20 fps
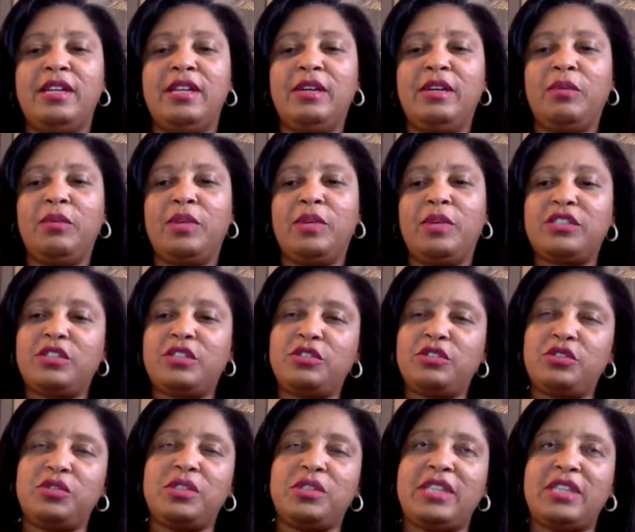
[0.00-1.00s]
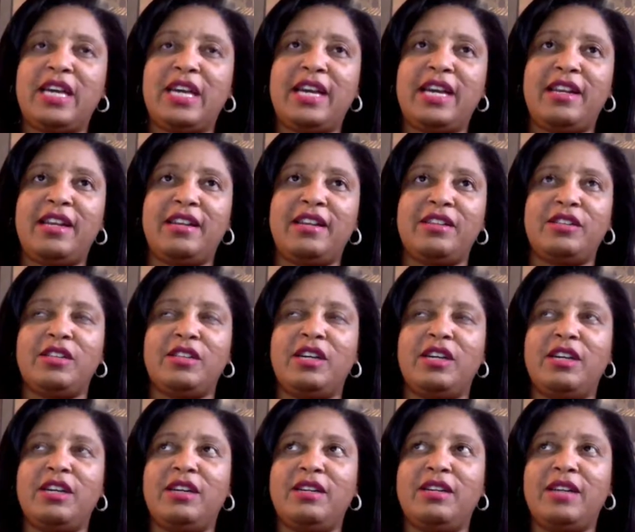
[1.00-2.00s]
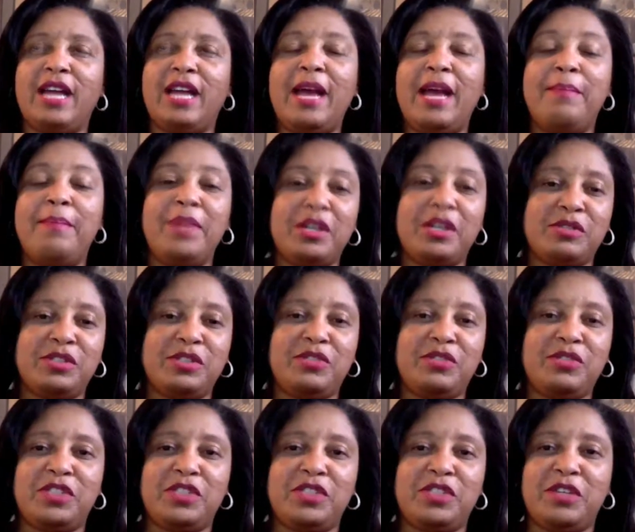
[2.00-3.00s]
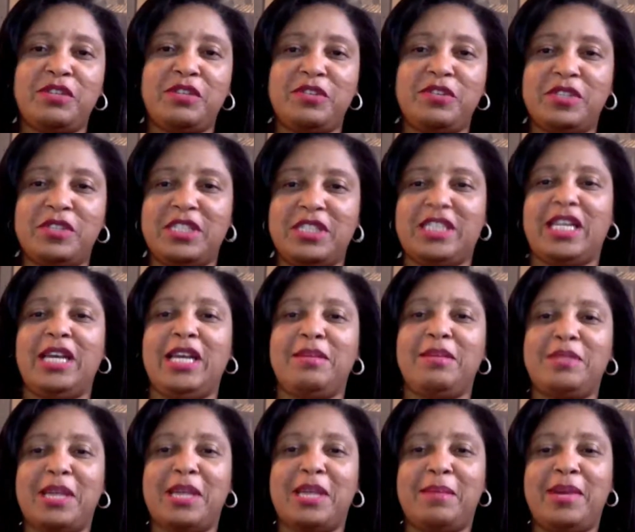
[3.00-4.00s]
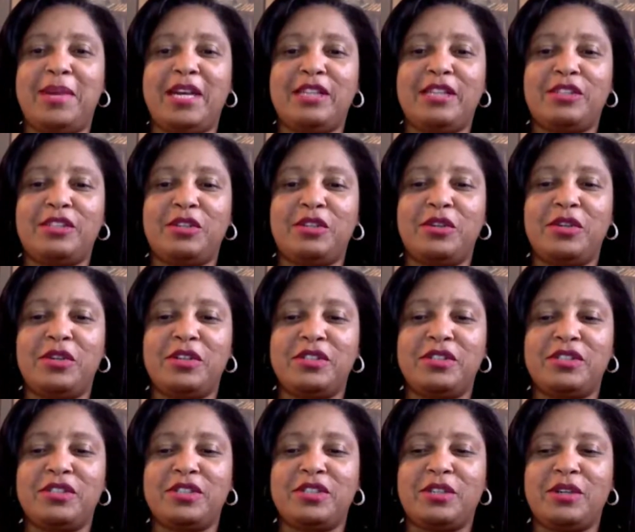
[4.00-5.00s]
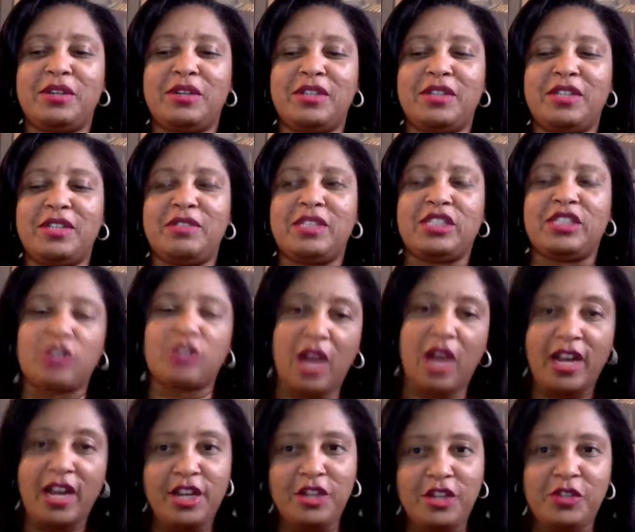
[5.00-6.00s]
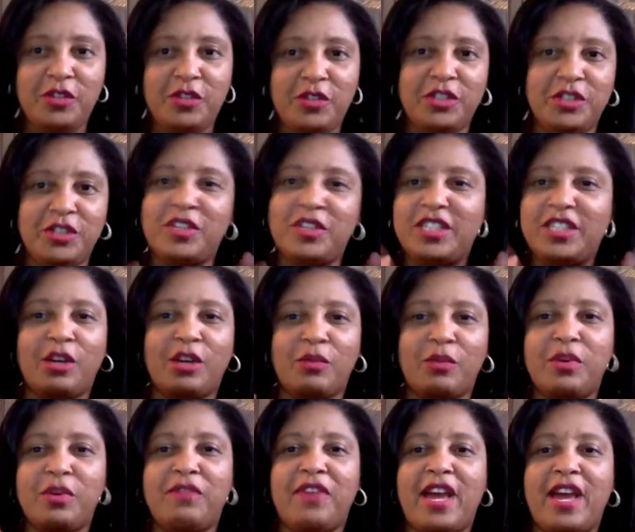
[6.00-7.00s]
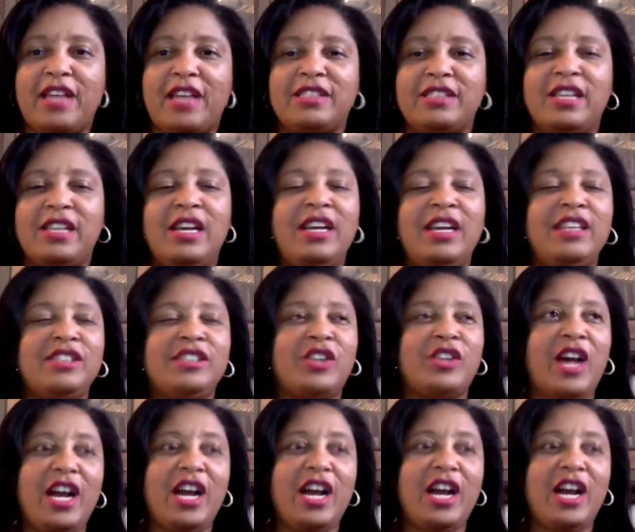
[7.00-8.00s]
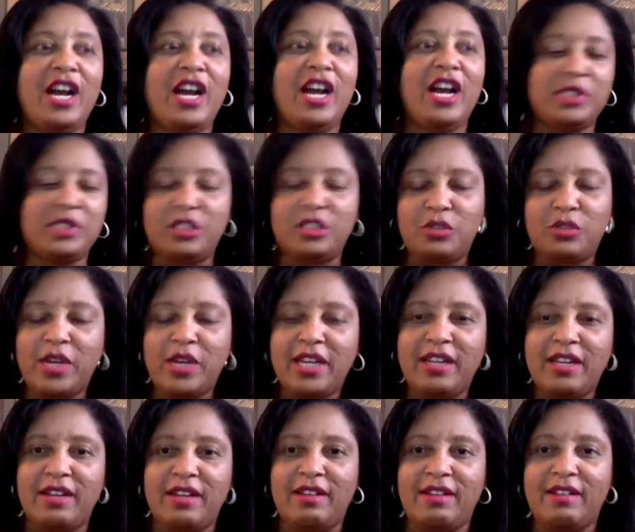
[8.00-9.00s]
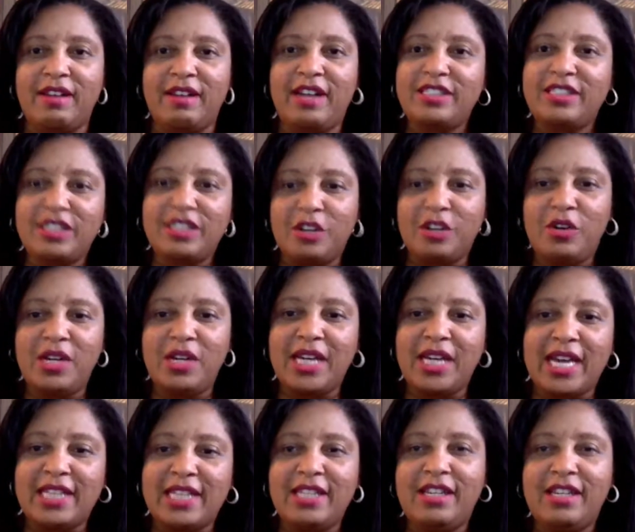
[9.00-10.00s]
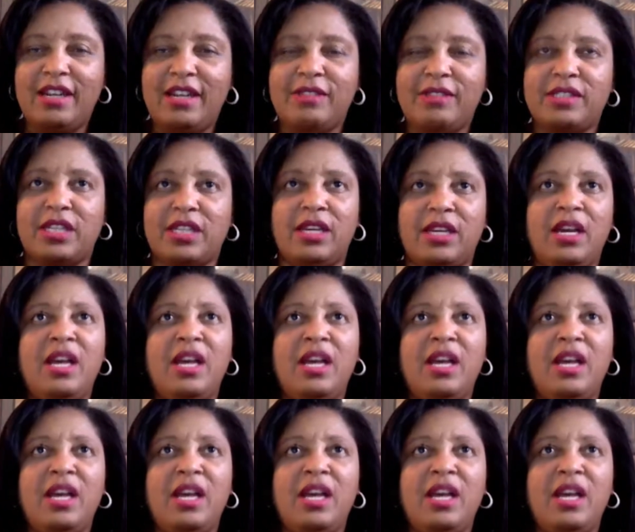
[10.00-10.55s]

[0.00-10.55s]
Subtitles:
when I told you all that, and I had met Christopher Terry during the same time I had told her. So he was like, so how you doing? He talk real fast. So how you doing with the trading? How's it going, Kathy? And I was like,